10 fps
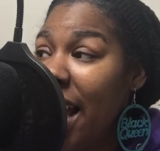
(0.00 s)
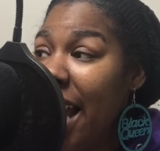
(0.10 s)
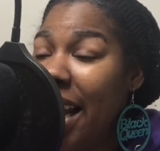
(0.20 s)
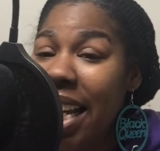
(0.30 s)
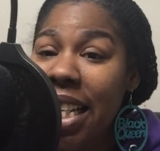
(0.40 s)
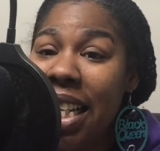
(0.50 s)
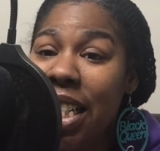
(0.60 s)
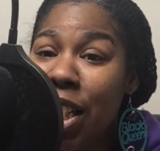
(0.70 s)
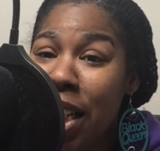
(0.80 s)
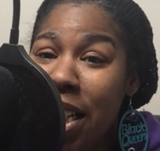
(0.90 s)
And it
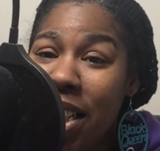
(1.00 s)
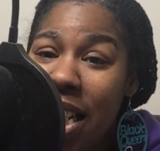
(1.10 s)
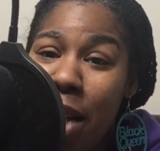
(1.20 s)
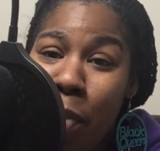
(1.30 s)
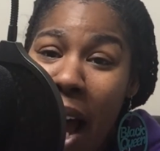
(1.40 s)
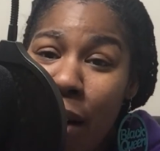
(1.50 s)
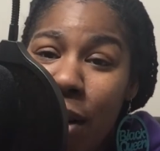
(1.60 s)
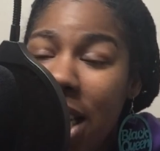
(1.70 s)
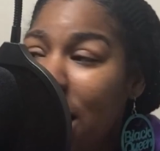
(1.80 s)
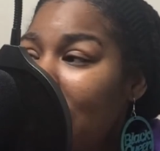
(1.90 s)
did. My
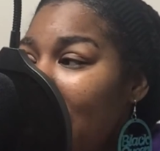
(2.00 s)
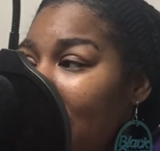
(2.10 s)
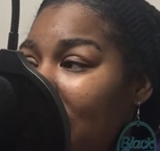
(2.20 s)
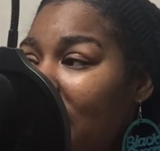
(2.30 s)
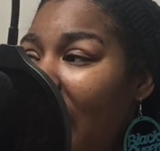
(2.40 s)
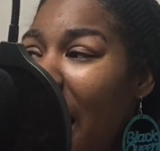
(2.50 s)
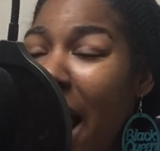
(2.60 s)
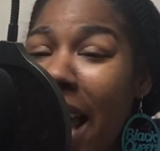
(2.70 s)
question is, like,